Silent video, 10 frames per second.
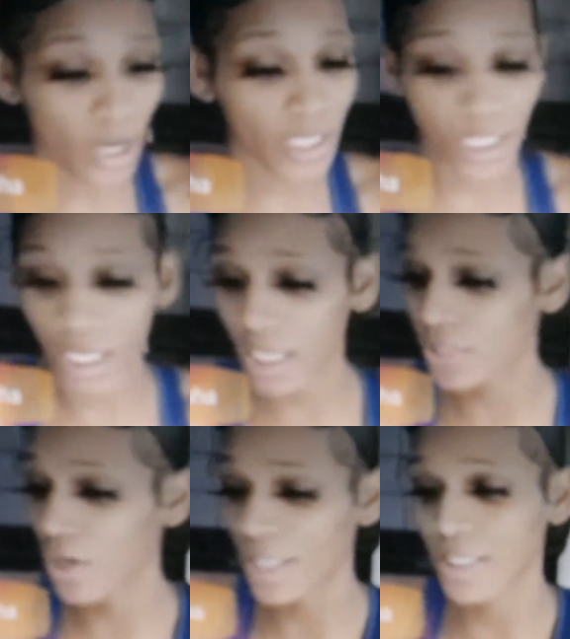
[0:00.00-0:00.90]
Man, you, uh,
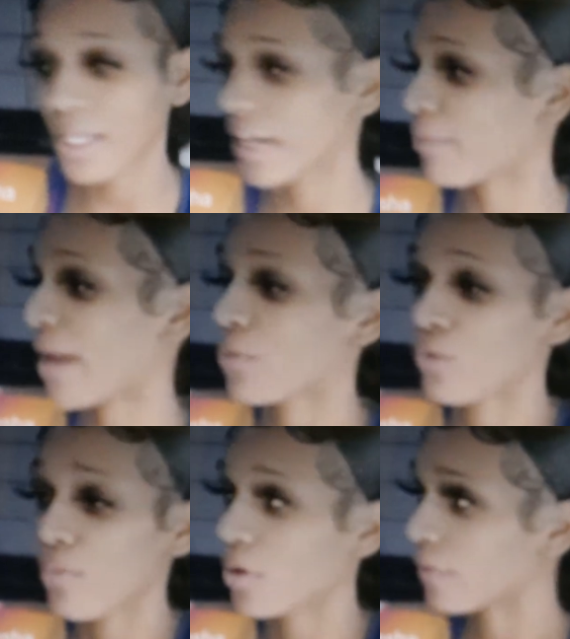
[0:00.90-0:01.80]
you didn't.
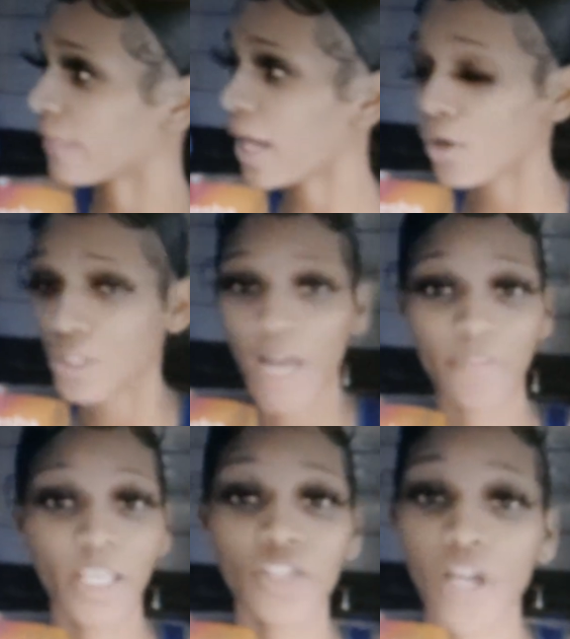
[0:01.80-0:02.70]
I'm sorry.
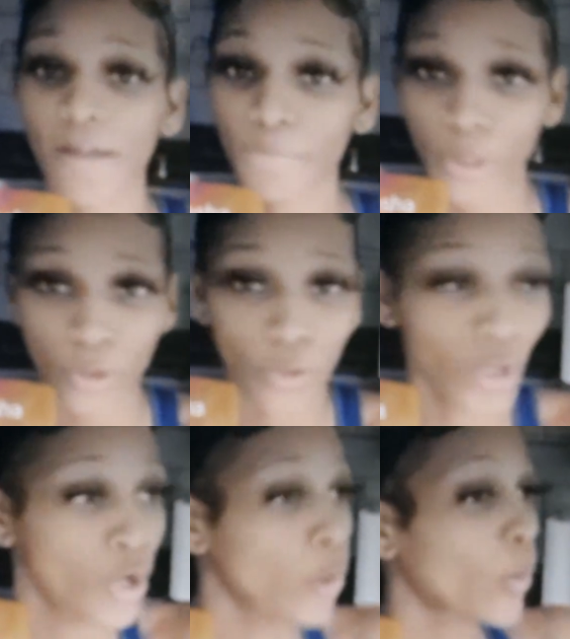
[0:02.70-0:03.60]
What your message
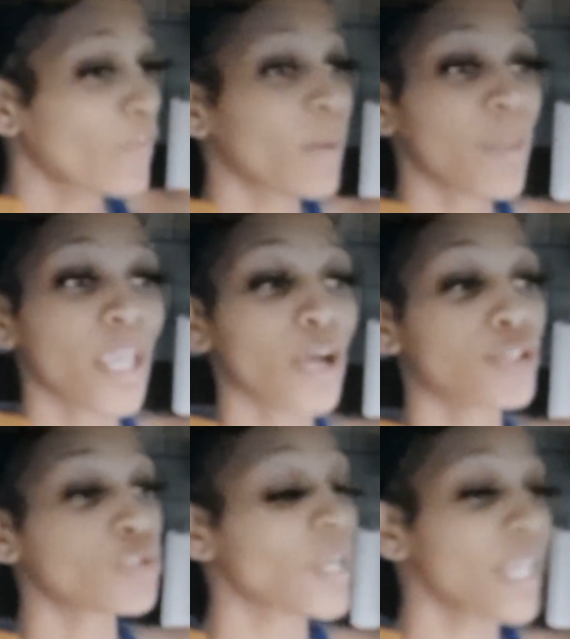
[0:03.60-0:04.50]
said something about,
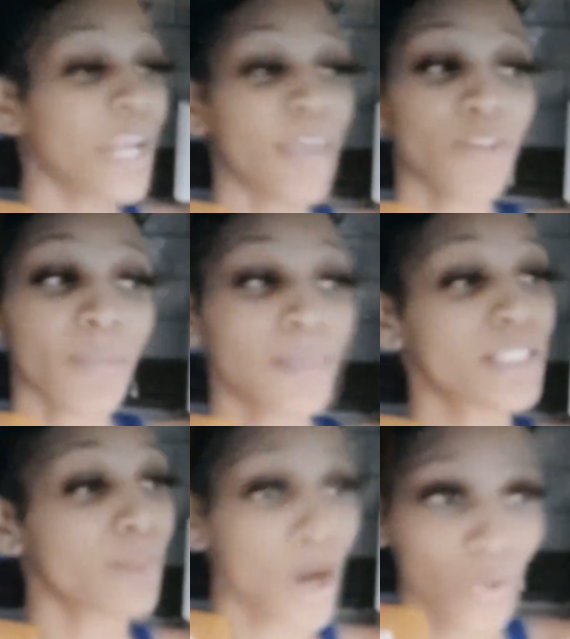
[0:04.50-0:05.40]
and then it got cut
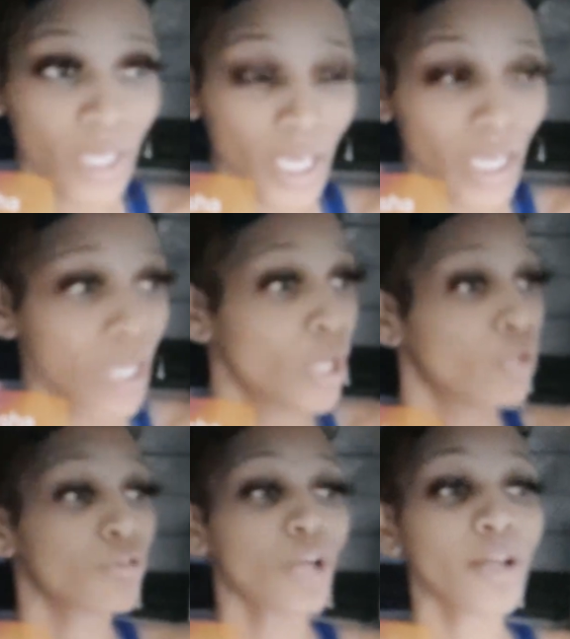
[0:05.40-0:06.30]
off.
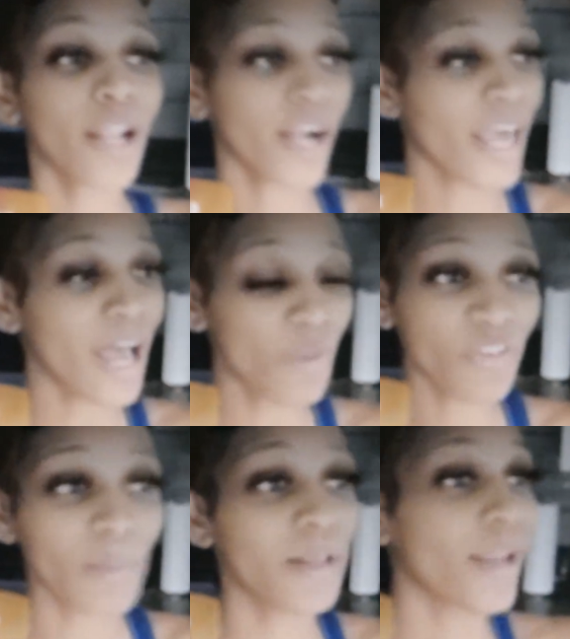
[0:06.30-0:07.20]
You said you just wanted to
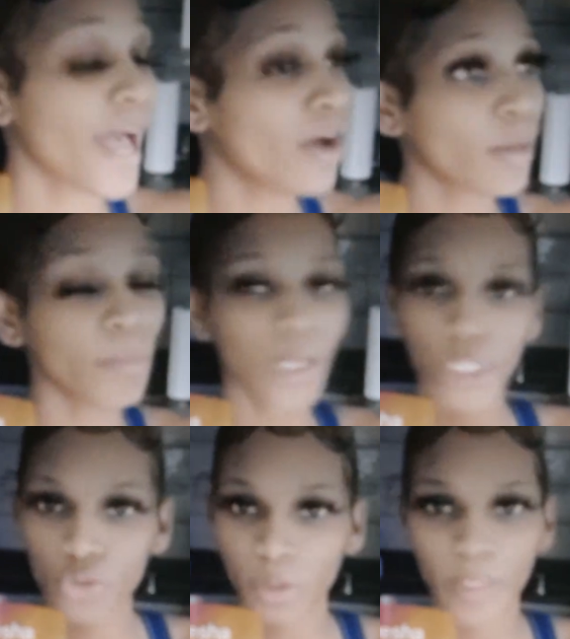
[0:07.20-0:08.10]
talk. I'm sorry.
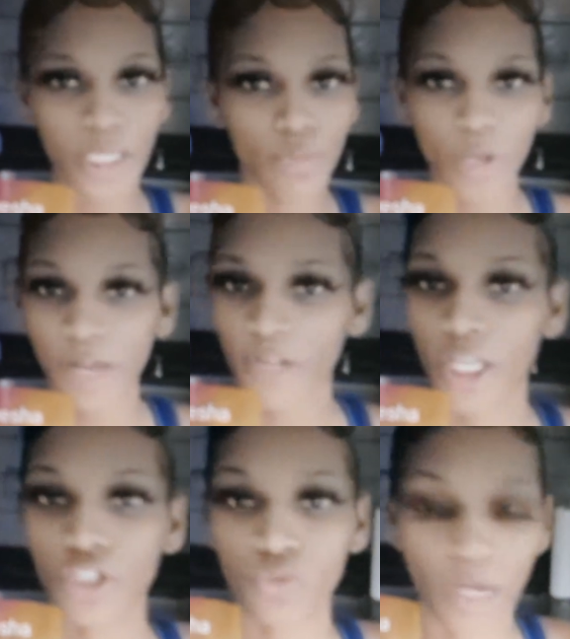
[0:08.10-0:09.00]
No, why would I
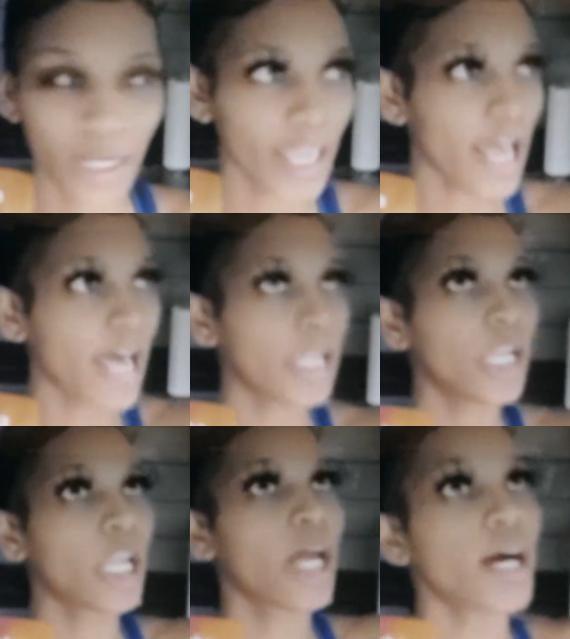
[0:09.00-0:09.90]
just want to talk
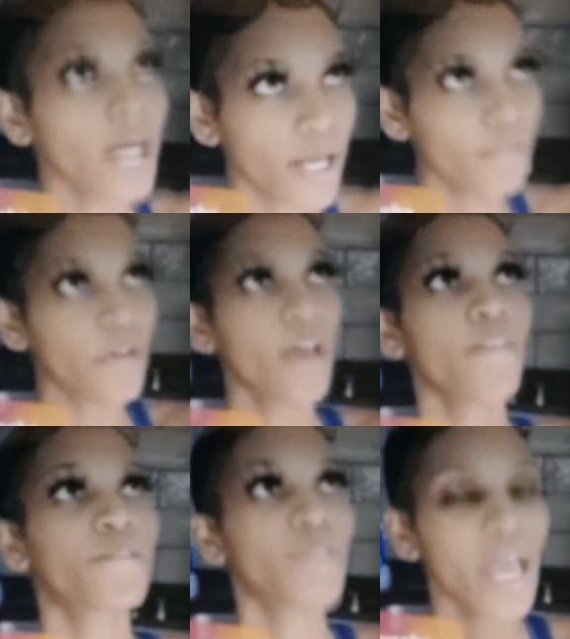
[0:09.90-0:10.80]
to you? I made a
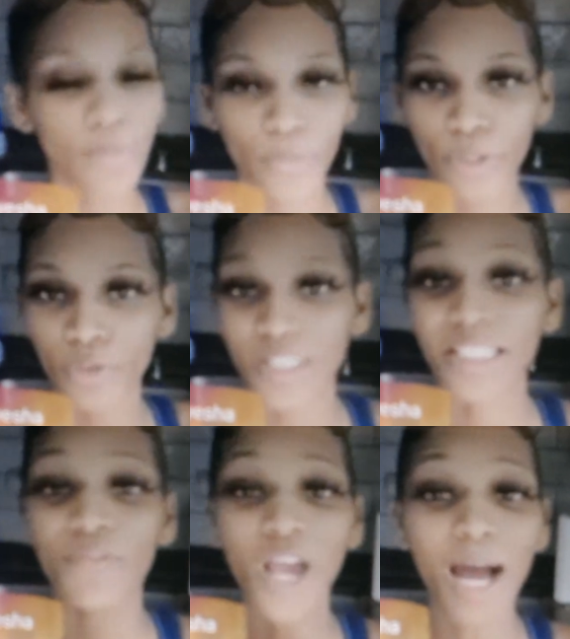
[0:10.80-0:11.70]
full complaint with
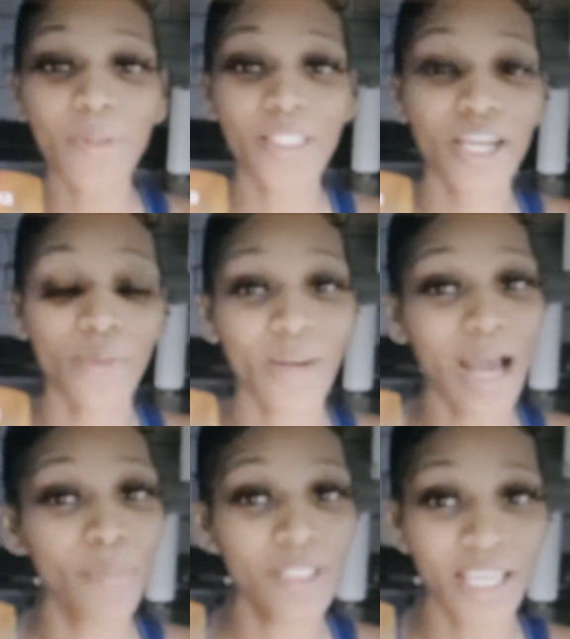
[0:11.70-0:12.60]
you the last time
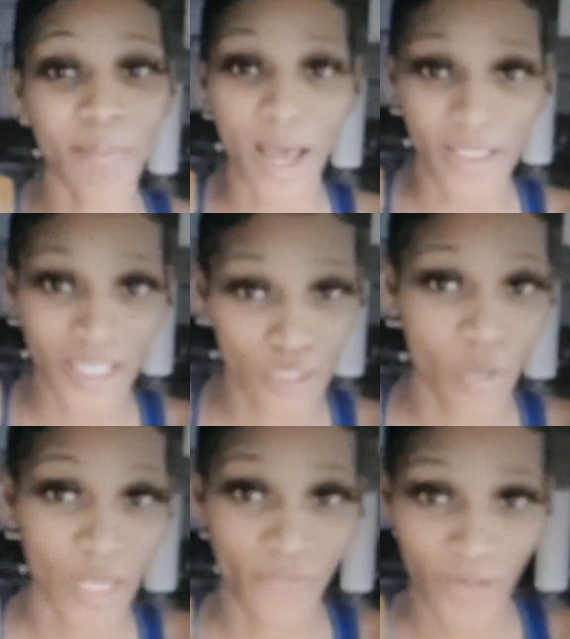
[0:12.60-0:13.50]
I talked to you.
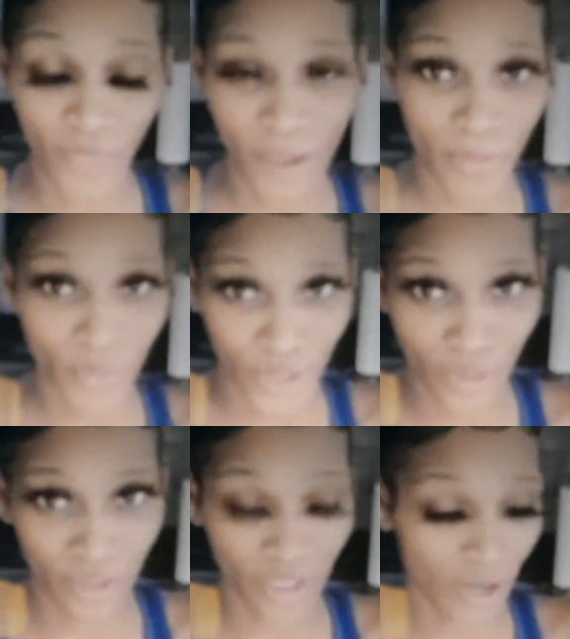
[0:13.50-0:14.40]

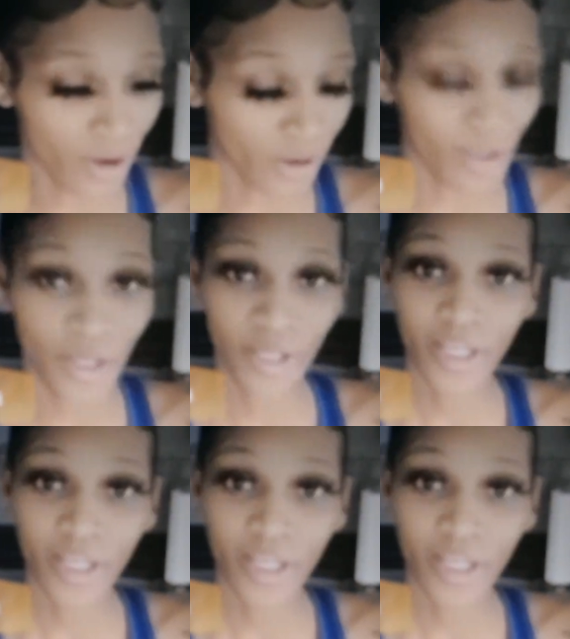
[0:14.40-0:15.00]
Mm-hmm. About